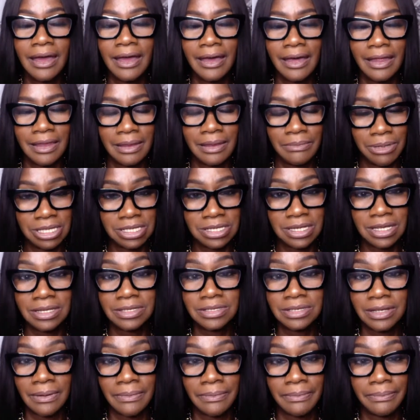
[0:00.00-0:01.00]
Let me tell you
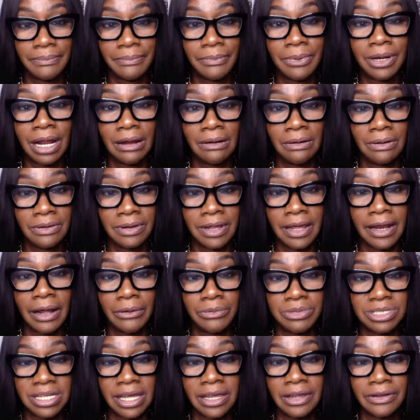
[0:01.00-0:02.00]
something. When I heard that, I
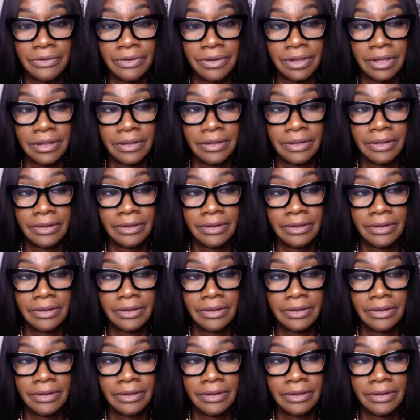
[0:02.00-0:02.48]
was angry.